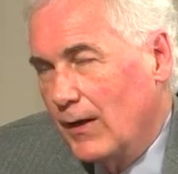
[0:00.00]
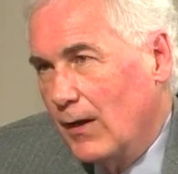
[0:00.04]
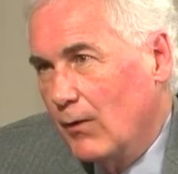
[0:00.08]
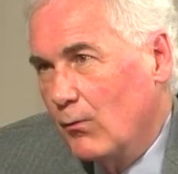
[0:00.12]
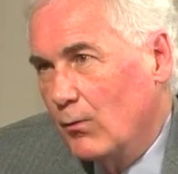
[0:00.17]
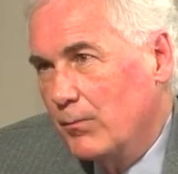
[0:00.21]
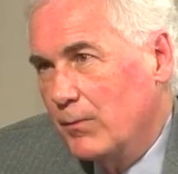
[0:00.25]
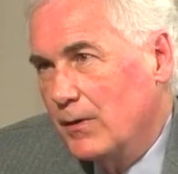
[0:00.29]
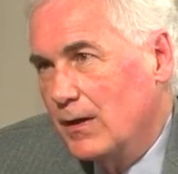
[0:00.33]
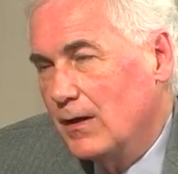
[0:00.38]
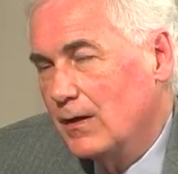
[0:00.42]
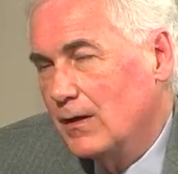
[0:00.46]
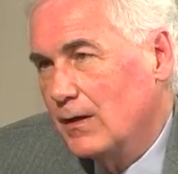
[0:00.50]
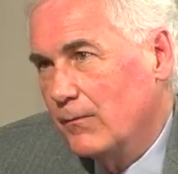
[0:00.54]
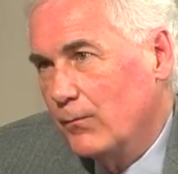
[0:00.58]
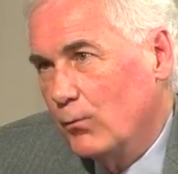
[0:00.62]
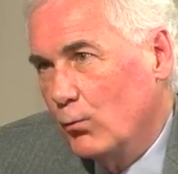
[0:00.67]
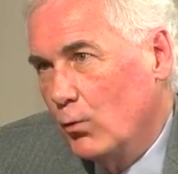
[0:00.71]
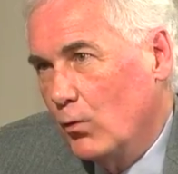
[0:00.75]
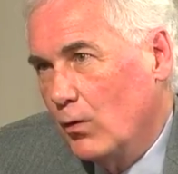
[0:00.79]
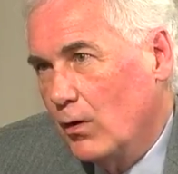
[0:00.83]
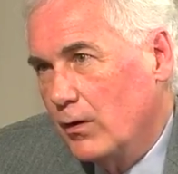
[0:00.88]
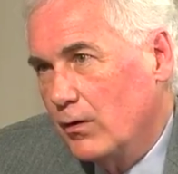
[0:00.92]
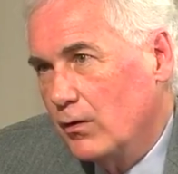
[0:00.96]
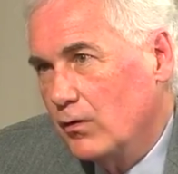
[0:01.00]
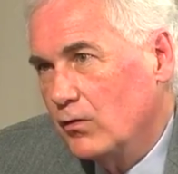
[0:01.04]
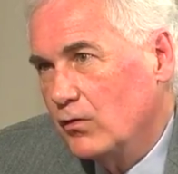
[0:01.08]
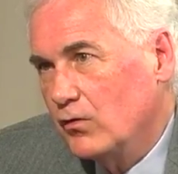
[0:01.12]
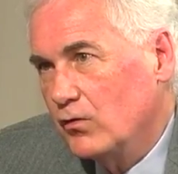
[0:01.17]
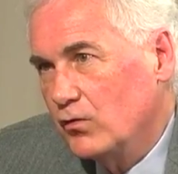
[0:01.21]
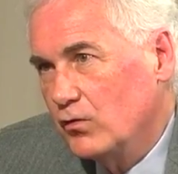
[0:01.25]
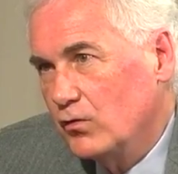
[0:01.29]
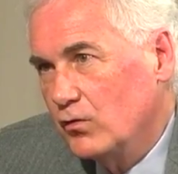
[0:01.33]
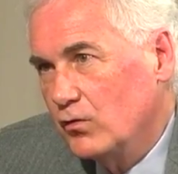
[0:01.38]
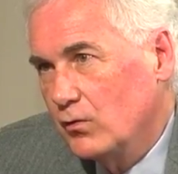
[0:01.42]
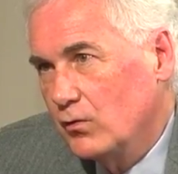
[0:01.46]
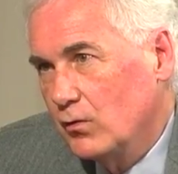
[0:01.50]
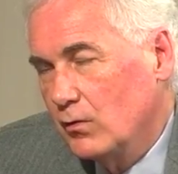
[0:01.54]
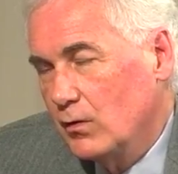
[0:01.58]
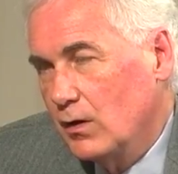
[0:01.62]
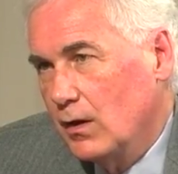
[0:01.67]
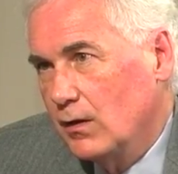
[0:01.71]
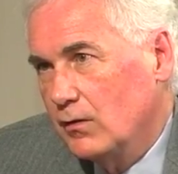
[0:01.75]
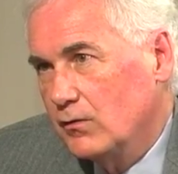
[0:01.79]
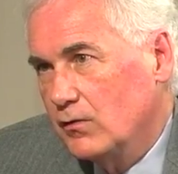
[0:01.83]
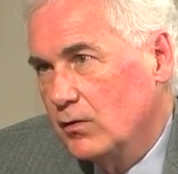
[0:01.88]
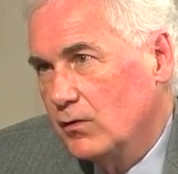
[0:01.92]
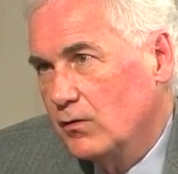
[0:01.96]
That would be enough water to
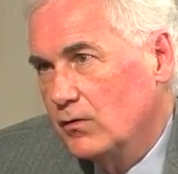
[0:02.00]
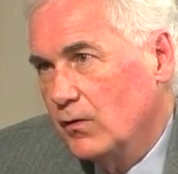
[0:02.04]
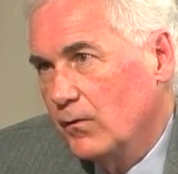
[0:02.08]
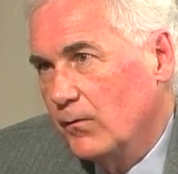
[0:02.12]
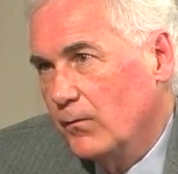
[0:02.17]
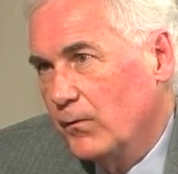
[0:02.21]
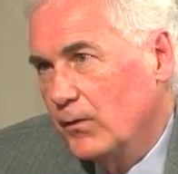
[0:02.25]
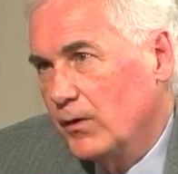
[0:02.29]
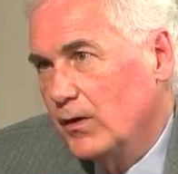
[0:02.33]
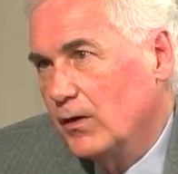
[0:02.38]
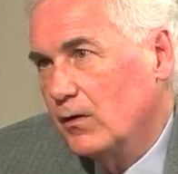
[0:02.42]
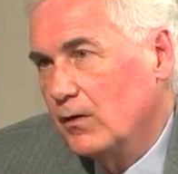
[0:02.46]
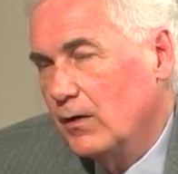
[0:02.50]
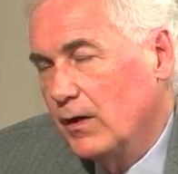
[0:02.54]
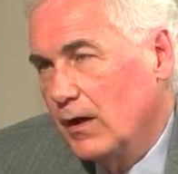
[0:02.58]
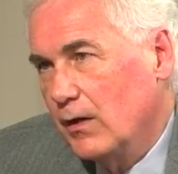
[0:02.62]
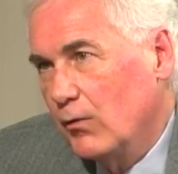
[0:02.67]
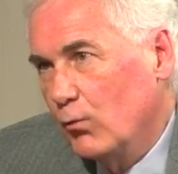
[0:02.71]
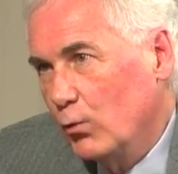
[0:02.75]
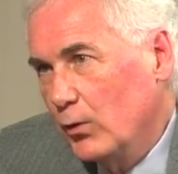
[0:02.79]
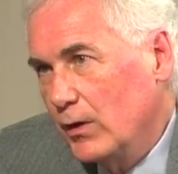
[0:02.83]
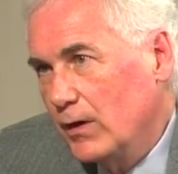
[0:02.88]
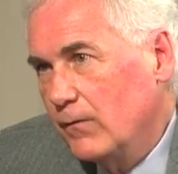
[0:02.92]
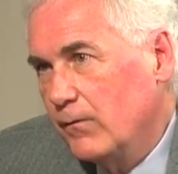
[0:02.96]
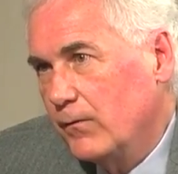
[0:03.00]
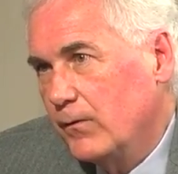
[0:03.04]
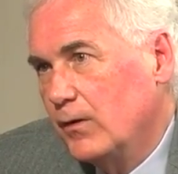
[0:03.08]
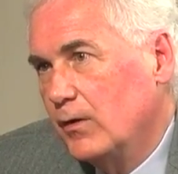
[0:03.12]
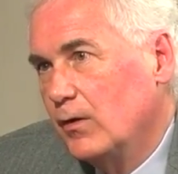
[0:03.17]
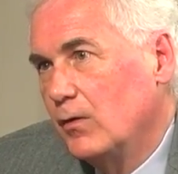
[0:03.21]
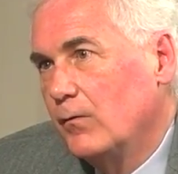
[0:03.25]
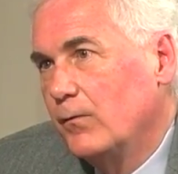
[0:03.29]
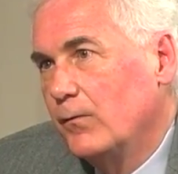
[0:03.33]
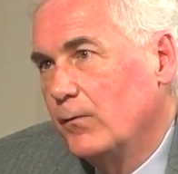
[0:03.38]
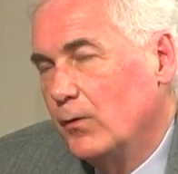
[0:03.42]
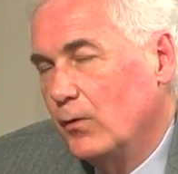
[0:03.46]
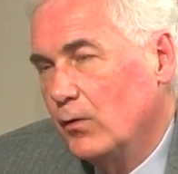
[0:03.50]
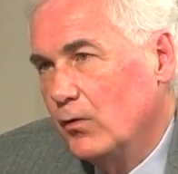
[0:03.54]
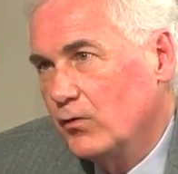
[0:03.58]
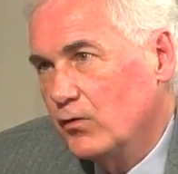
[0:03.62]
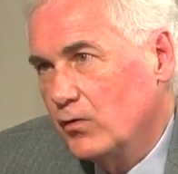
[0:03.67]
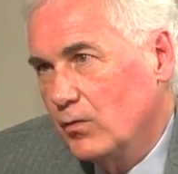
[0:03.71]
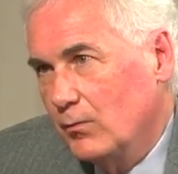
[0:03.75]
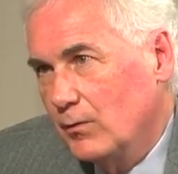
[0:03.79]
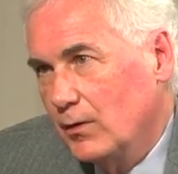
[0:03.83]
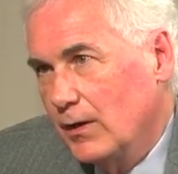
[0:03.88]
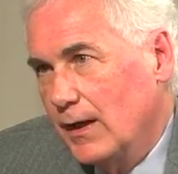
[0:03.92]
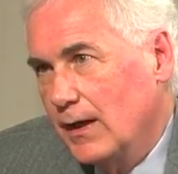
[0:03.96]
uh, to, to, fill and refill
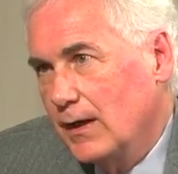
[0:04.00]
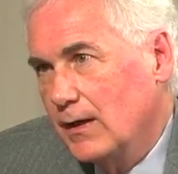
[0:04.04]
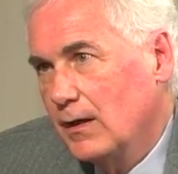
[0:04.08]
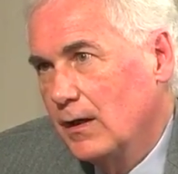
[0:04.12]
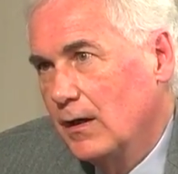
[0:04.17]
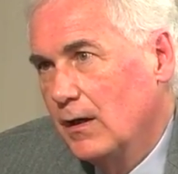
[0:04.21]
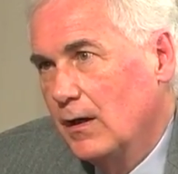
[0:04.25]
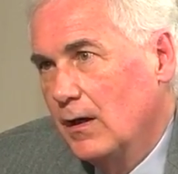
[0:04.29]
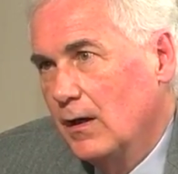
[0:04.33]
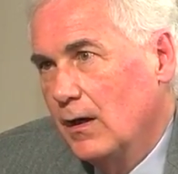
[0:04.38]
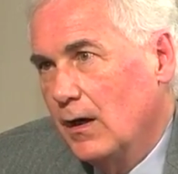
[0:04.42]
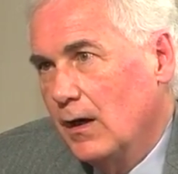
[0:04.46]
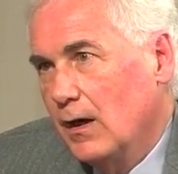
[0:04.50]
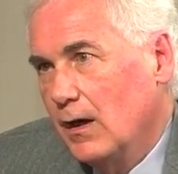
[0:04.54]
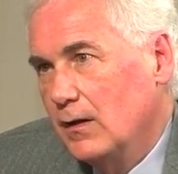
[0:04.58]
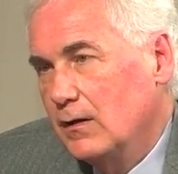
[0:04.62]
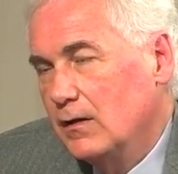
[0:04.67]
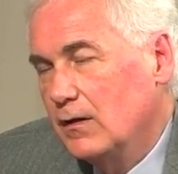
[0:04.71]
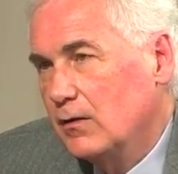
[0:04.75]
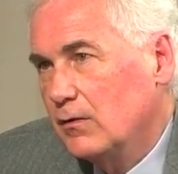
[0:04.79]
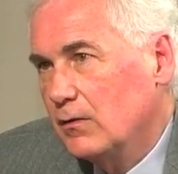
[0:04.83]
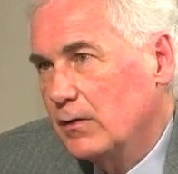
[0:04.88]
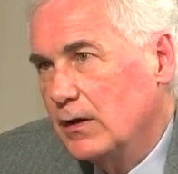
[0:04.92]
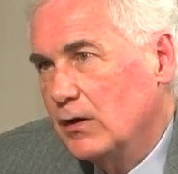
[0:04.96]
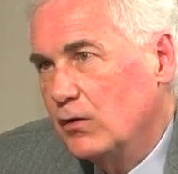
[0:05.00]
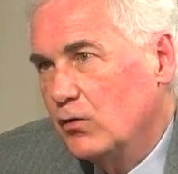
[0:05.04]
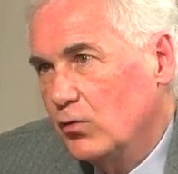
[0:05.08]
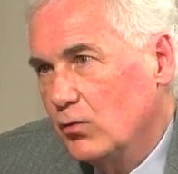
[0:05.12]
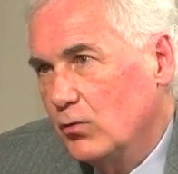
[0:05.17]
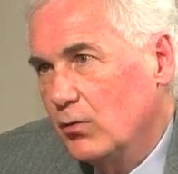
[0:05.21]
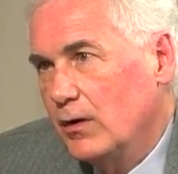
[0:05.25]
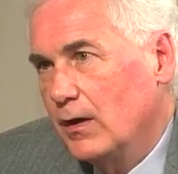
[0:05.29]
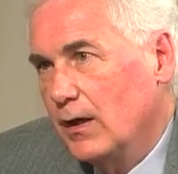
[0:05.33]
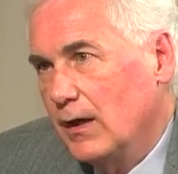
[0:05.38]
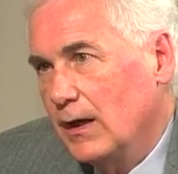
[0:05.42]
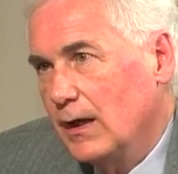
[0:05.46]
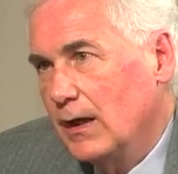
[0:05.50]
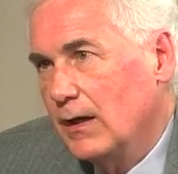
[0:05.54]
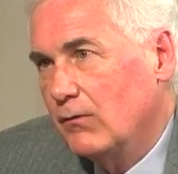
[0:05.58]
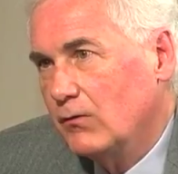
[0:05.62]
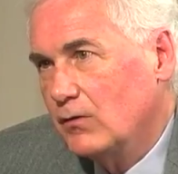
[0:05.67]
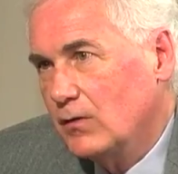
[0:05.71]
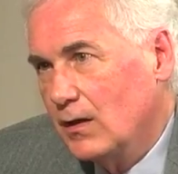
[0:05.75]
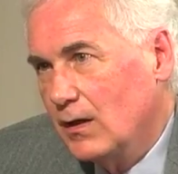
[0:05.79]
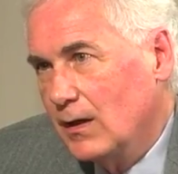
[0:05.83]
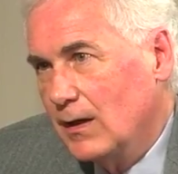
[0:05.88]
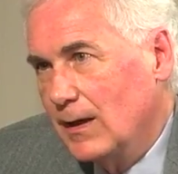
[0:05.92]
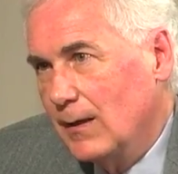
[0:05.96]
Folsom Lake uh, nearly two and a half
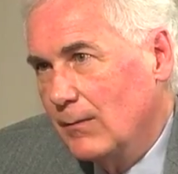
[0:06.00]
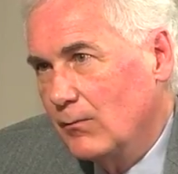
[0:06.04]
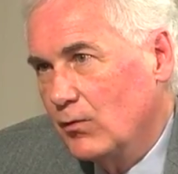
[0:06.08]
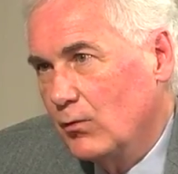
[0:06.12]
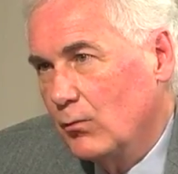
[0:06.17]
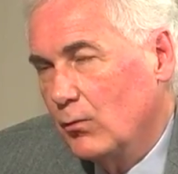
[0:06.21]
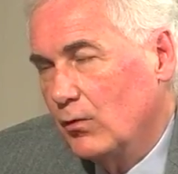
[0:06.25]
times.